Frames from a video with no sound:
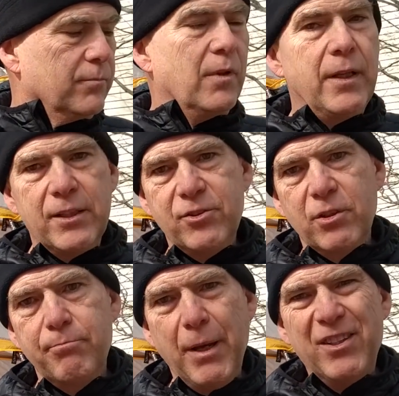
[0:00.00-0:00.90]
that's the
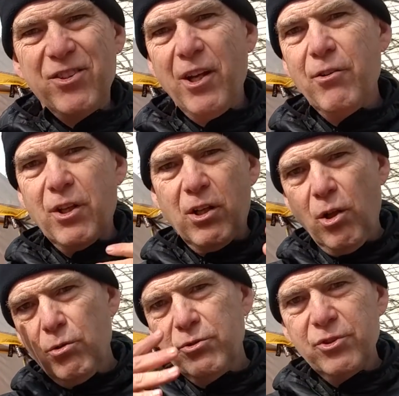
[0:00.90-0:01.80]
base layer and the
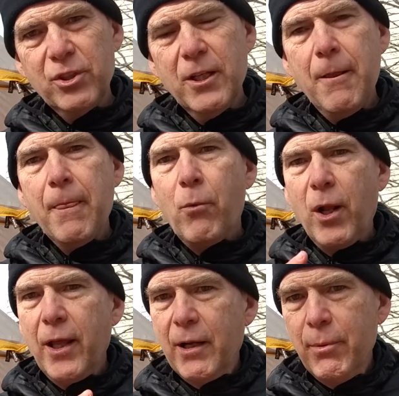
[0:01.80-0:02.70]
clothes. What I
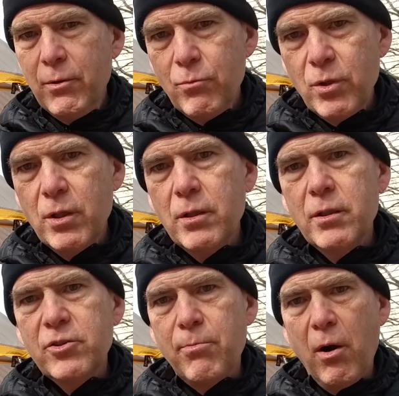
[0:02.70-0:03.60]
like about the
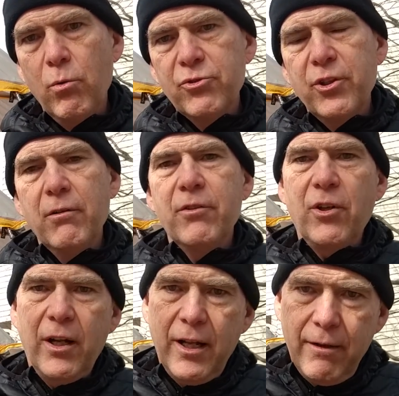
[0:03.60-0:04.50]
Smart Wool stuff is,
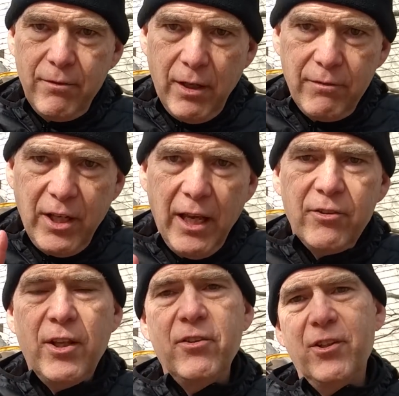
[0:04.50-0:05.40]
and I've
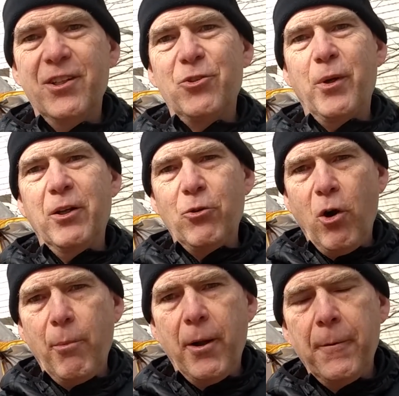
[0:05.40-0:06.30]
tested it so I can talk
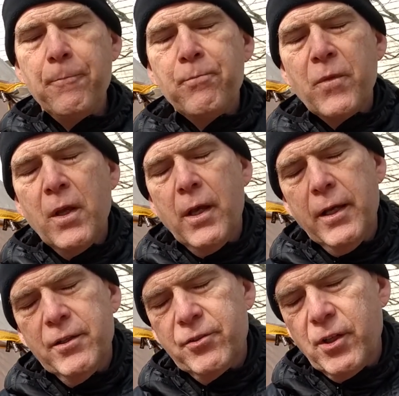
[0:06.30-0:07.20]
about it,
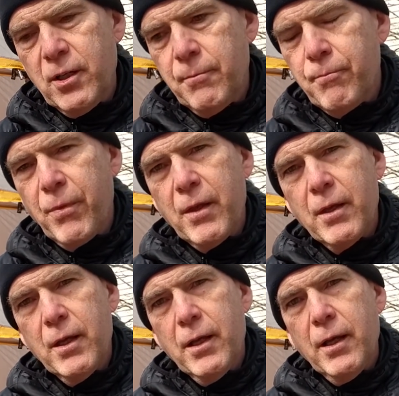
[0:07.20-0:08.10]
is
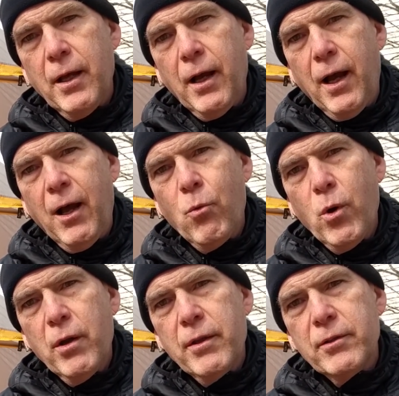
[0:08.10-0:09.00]
I'll
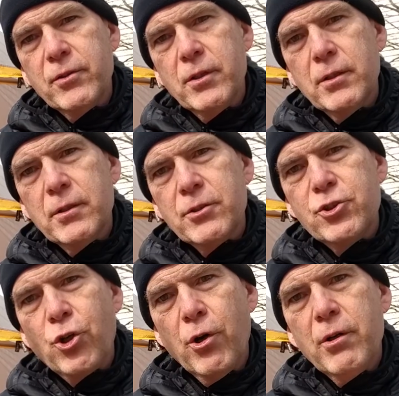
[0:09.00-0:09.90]
wear the
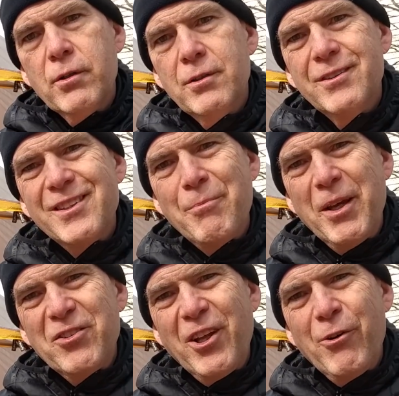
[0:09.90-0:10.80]
shirt, the
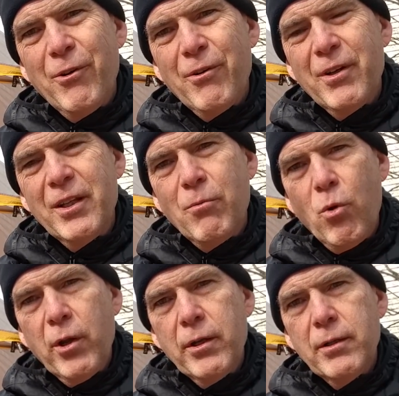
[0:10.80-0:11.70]
base layer in the
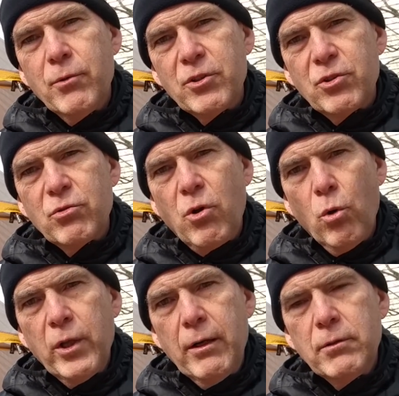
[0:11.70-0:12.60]
morning when it's
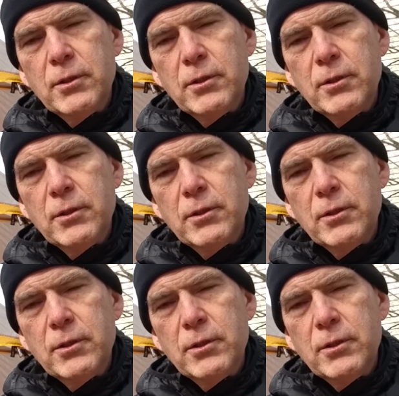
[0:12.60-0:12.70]
cold out,